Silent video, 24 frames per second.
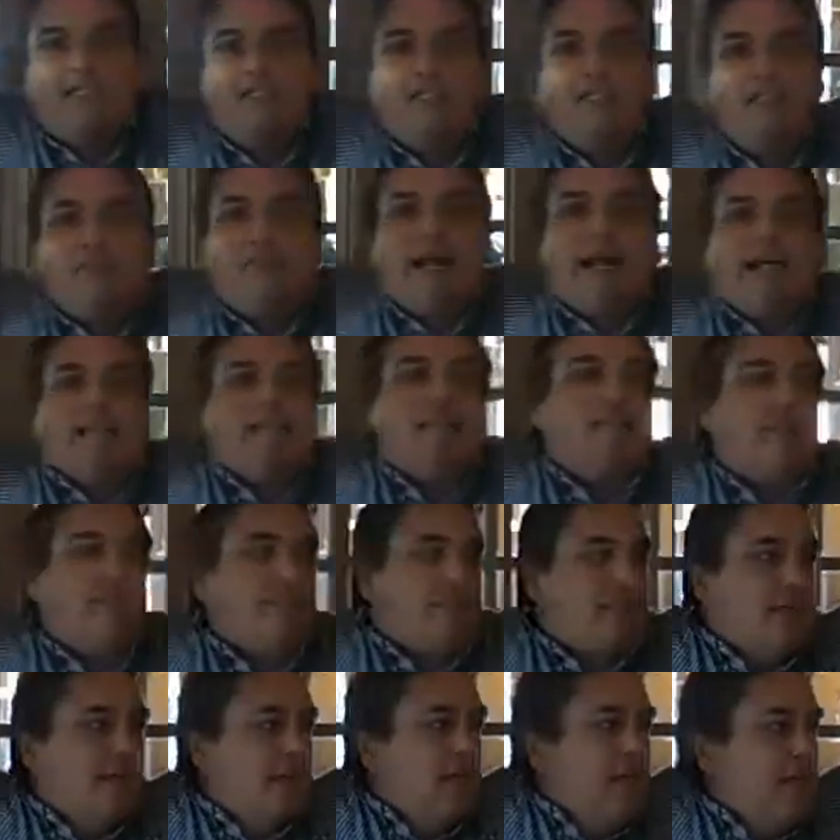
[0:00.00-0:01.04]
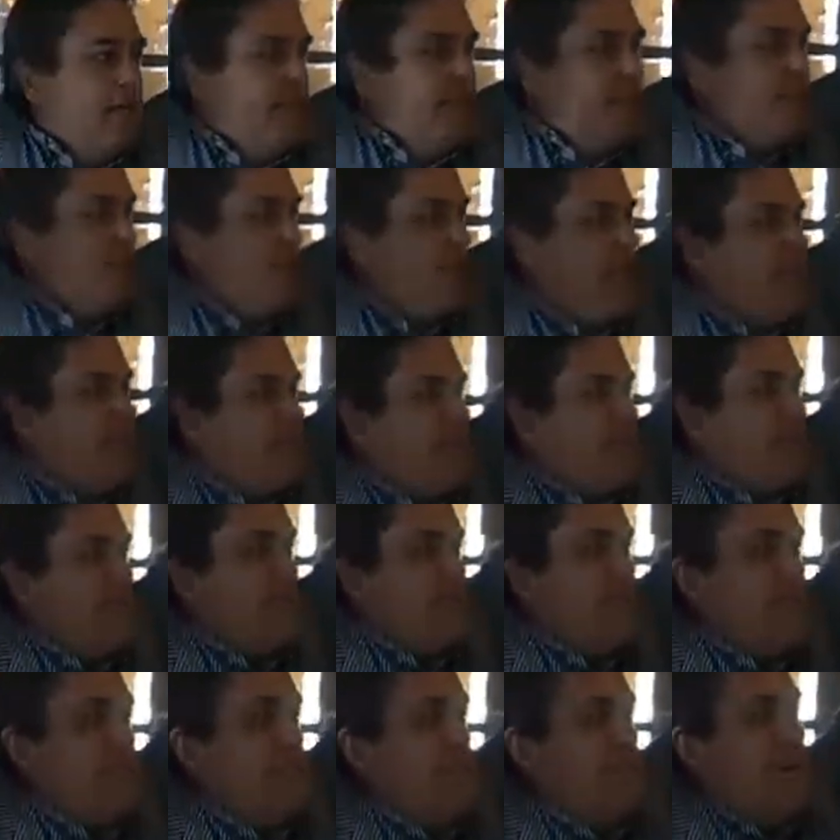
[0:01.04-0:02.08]
Stretch. Stretch to
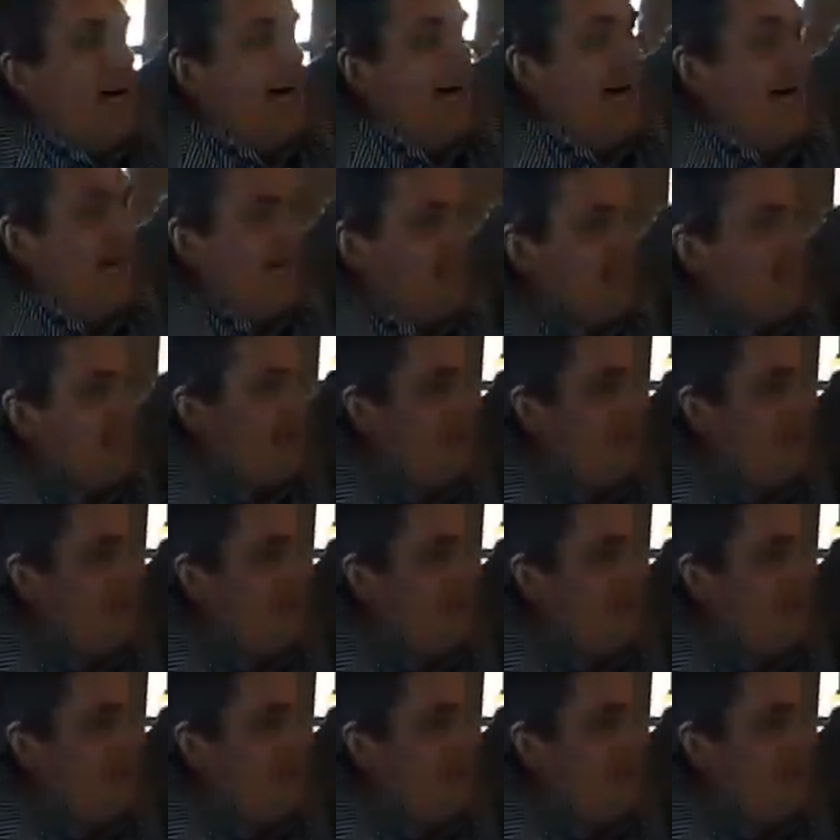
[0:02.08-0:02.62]
the skies.